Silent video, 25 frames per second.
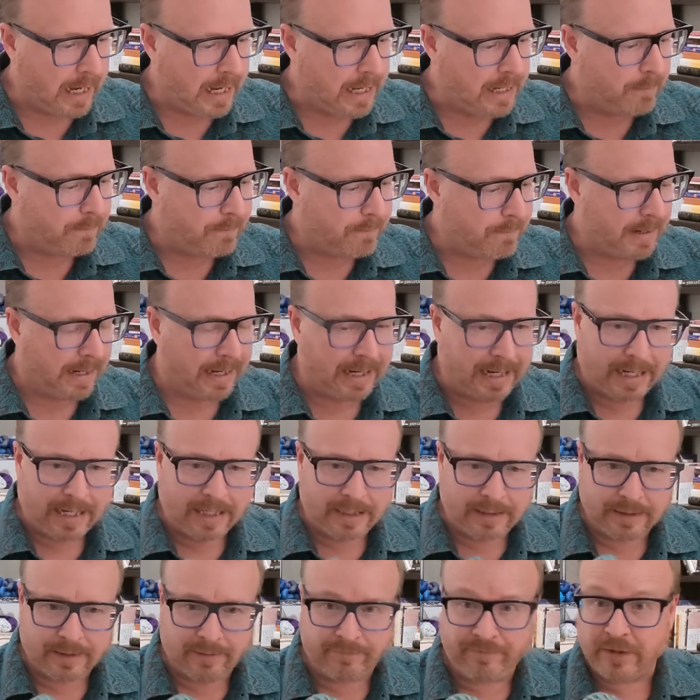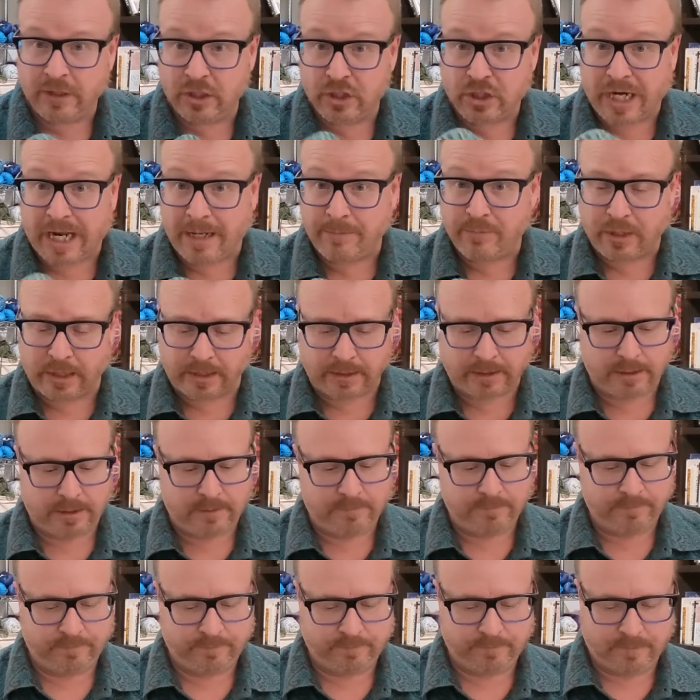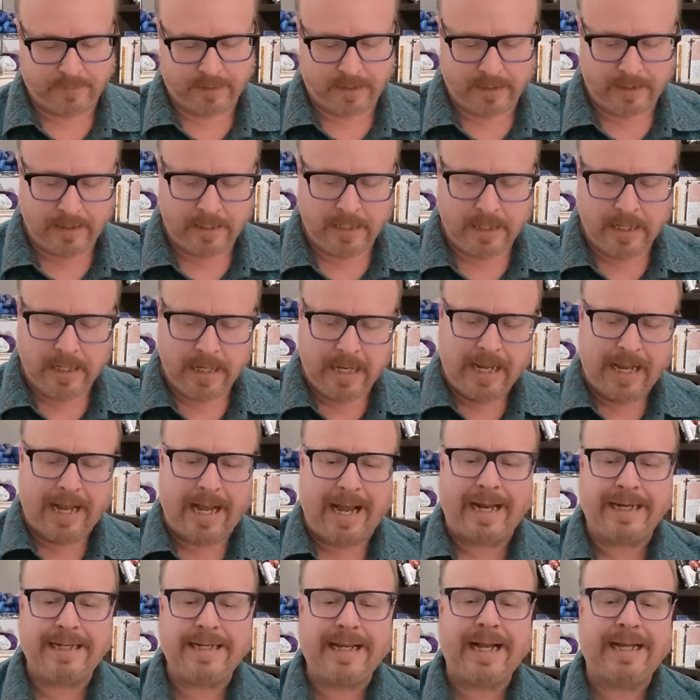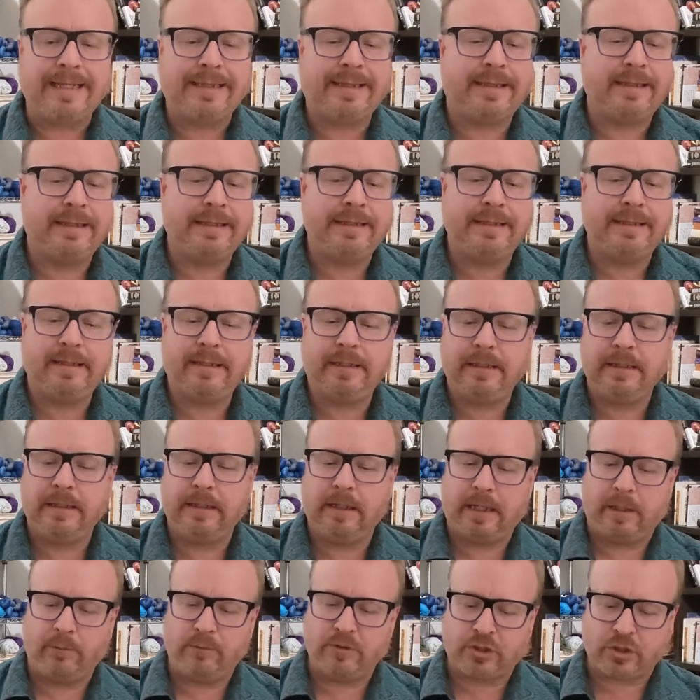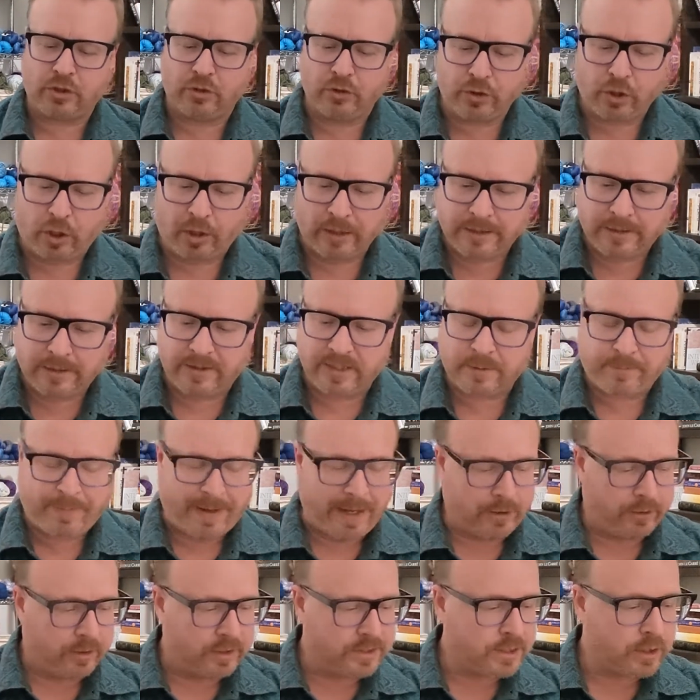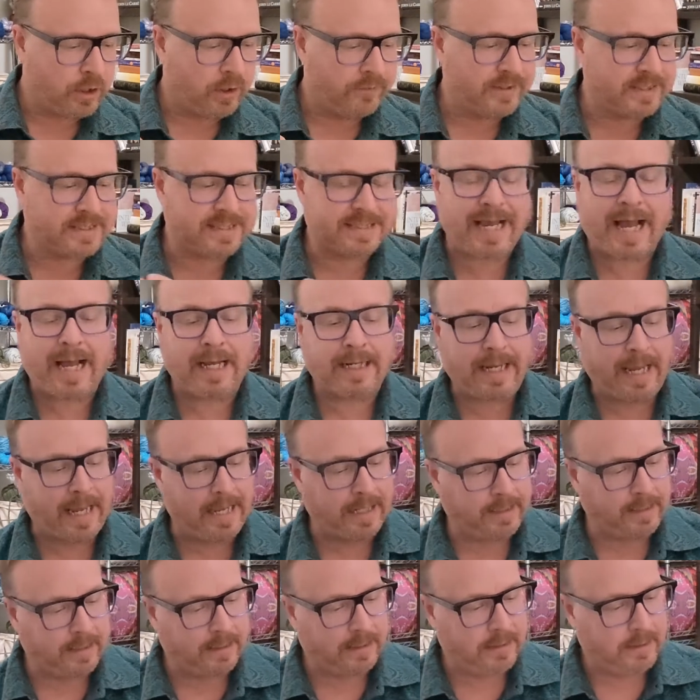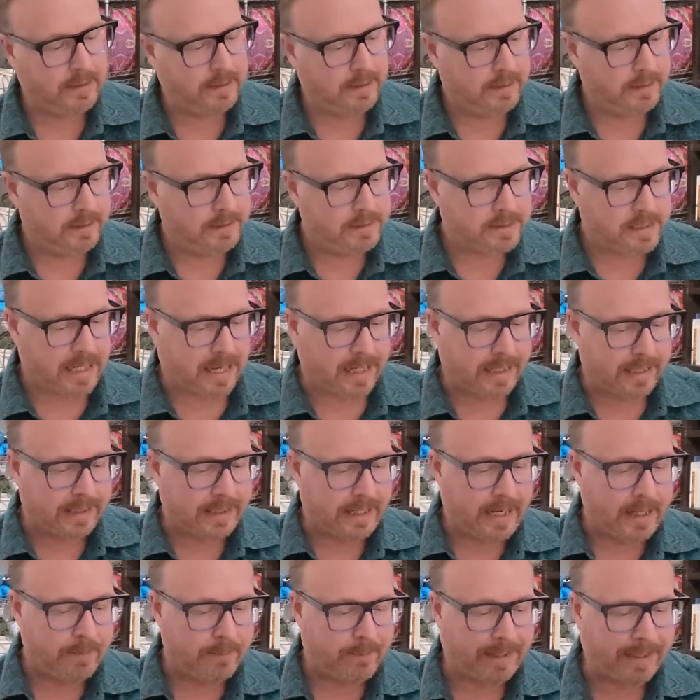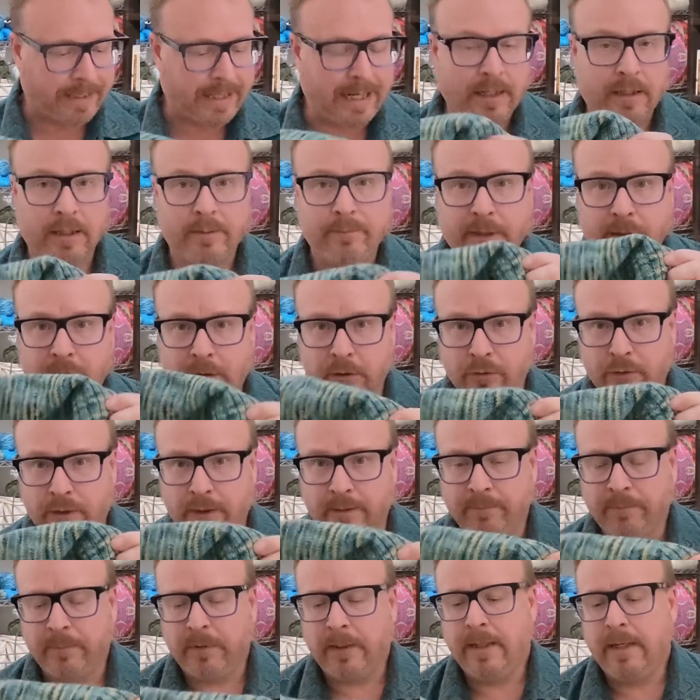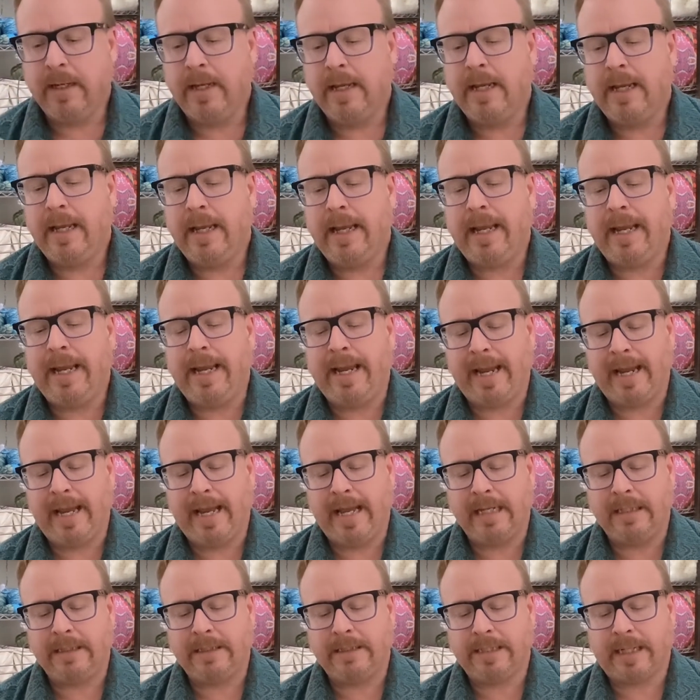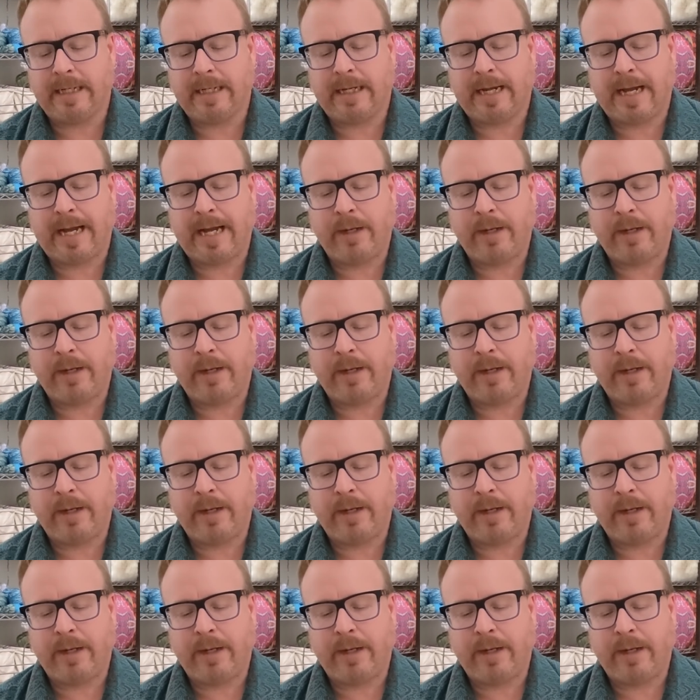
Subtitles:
A finished object. I was turned on to this pattern. It's called the sock head. socket hat by Kelly McClure. And I was